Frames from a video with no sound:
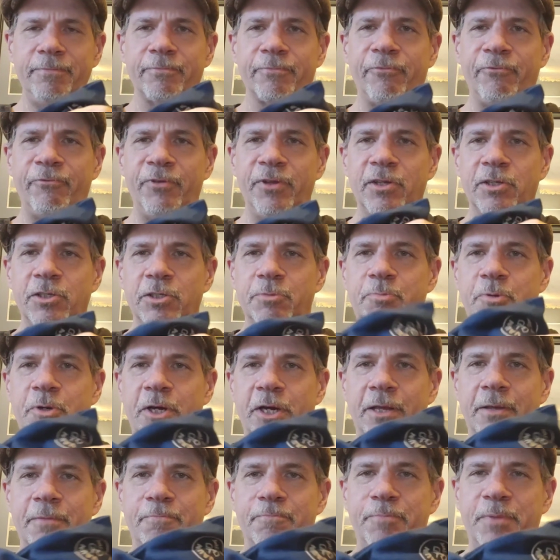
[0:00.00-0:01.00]
feels
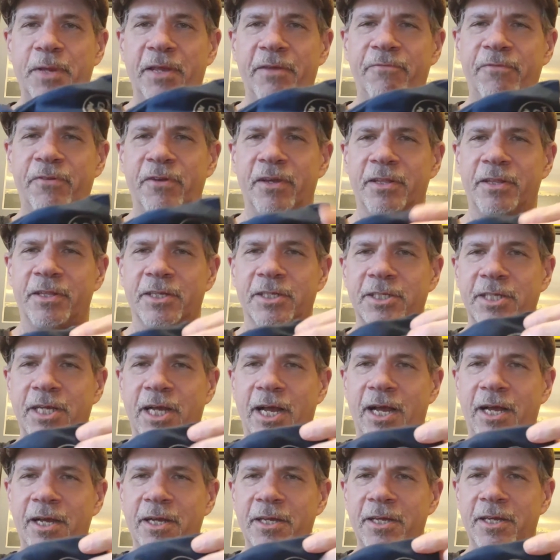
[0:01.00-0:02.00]
pretty beefy in the
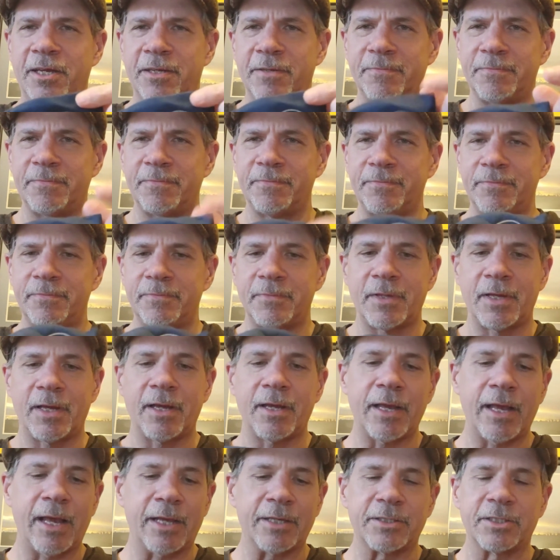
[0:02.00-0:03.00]
sock.
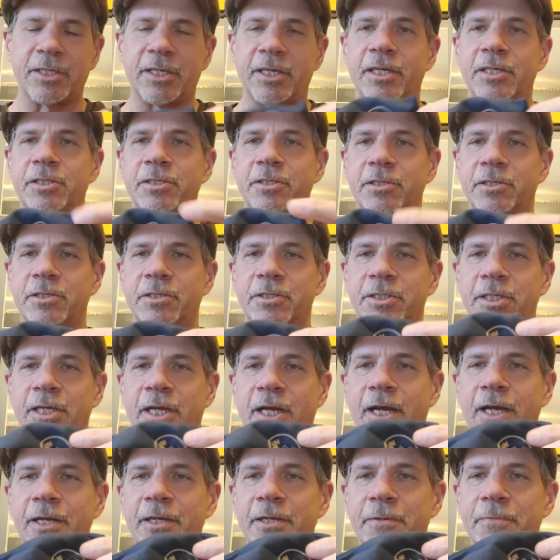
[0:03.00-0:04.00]
Has a nice little
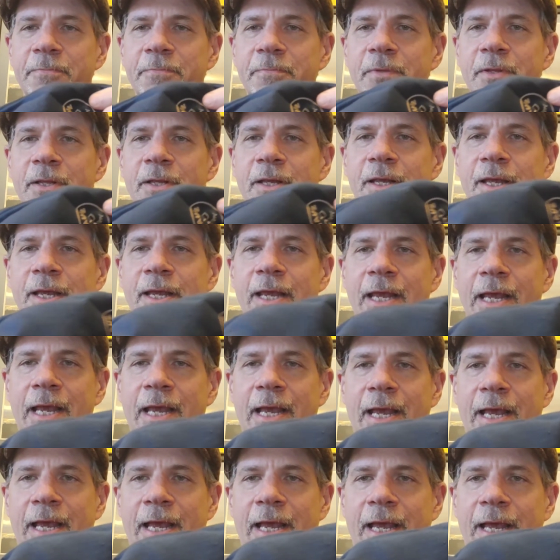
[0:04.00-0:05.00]
sock.
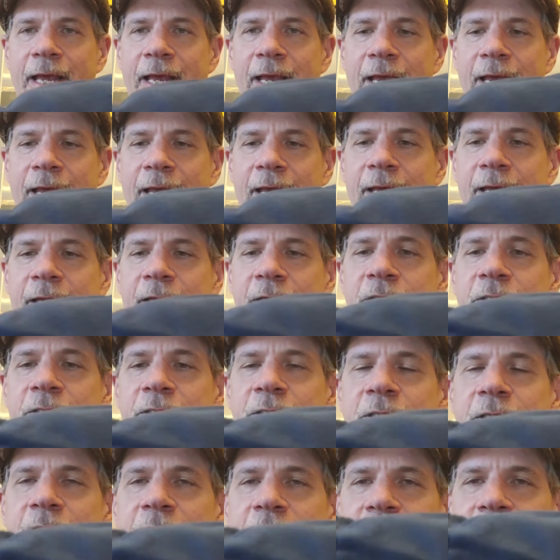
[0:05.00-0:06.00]

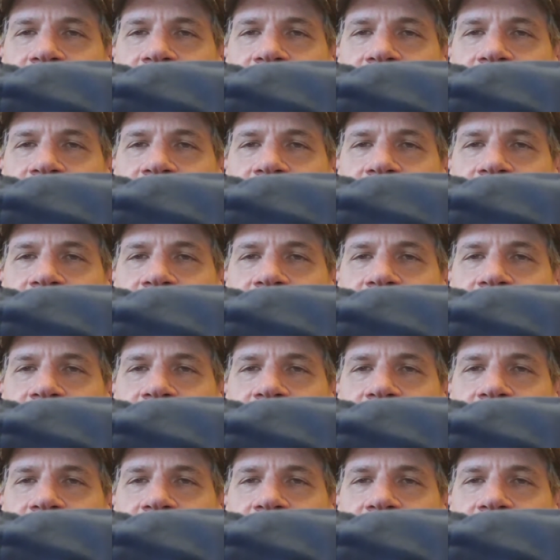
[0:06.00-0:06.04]
And